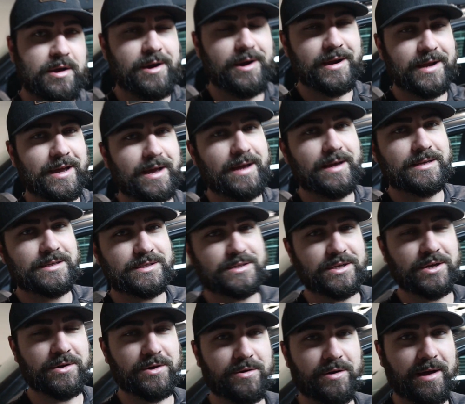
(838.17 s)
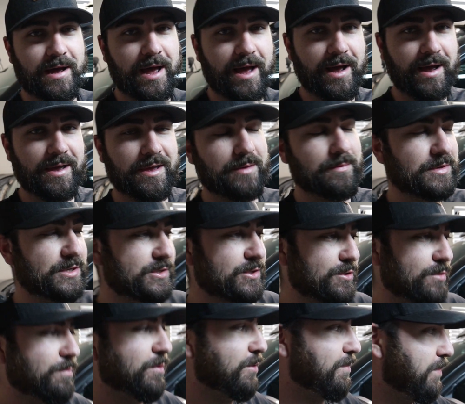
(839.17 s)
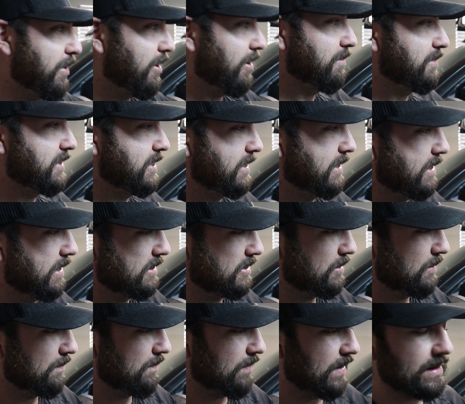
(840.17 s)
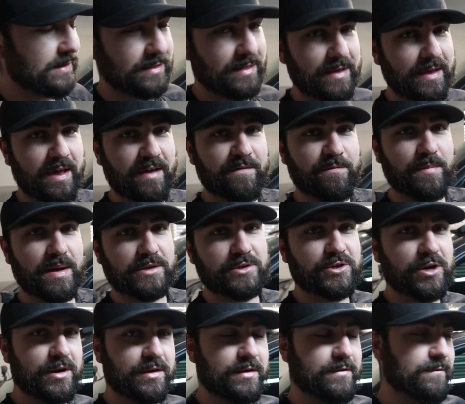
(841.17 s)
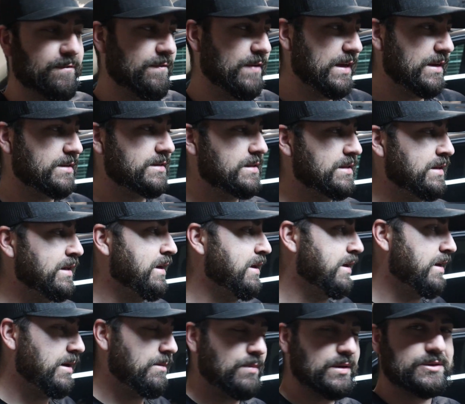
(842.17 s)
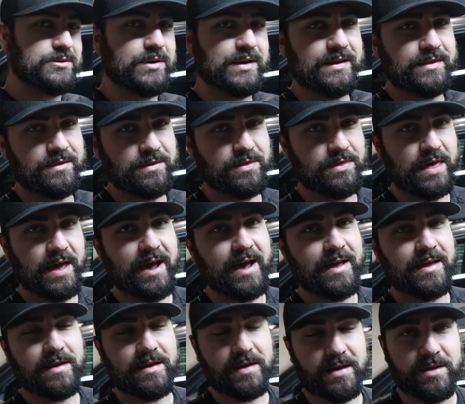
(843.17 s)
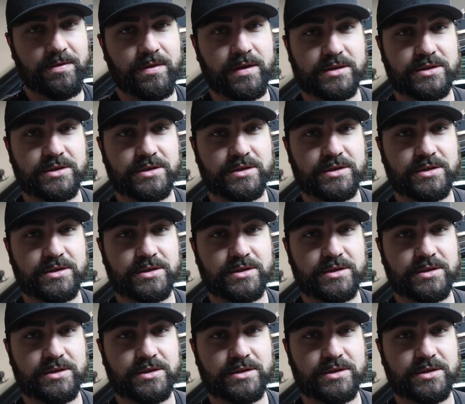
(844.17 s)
Alright guys, so I am super pumped to finally have my truck fixed. Between that and